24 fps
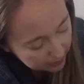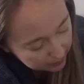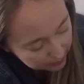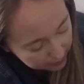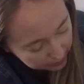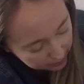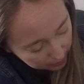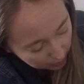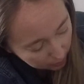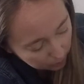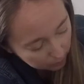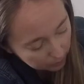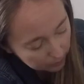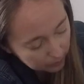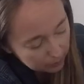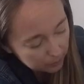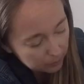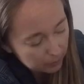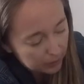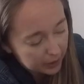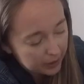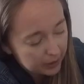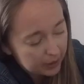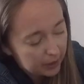So
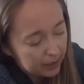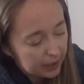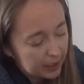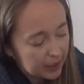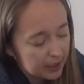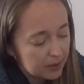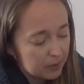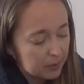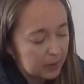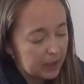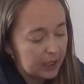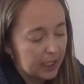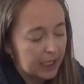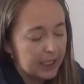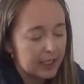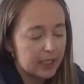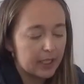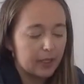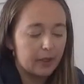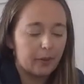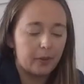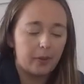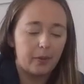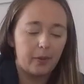one of the things we like
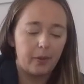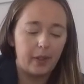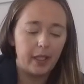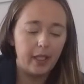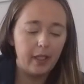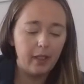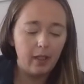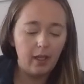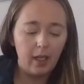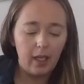to go through here,